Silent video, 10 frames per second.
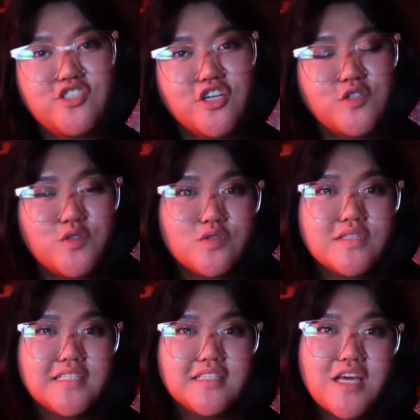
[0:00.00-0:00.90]
just to
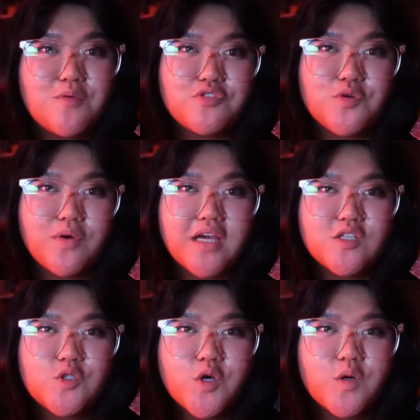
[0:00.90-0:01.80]
read The Name of the
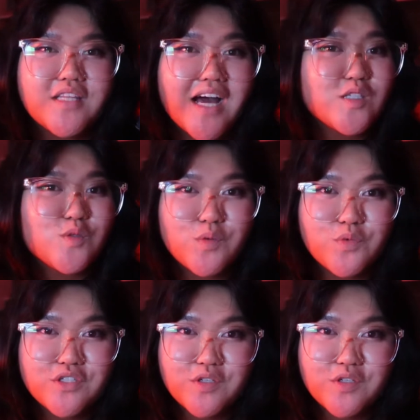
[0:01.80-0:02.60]
Wind, so that's what we're